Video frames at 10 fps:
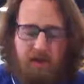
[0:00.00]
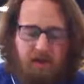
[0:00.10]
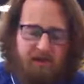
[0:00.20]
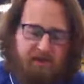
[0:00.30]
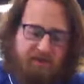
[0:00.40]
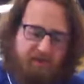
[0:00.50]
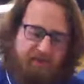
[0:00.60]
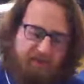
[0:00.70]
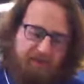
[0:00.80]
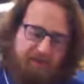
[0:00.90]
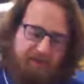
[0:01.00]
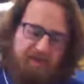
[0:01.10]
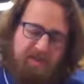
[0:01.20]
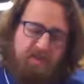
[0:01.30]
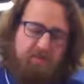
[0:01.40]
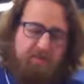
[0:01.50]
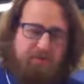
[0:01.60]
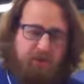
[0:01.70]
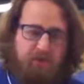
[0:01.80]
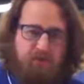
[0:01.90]
And then these three
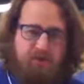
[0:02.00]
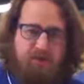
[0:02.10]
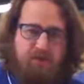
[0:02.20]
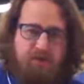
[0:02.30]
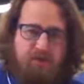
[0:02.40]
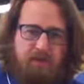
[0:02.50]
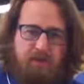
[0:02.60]
bones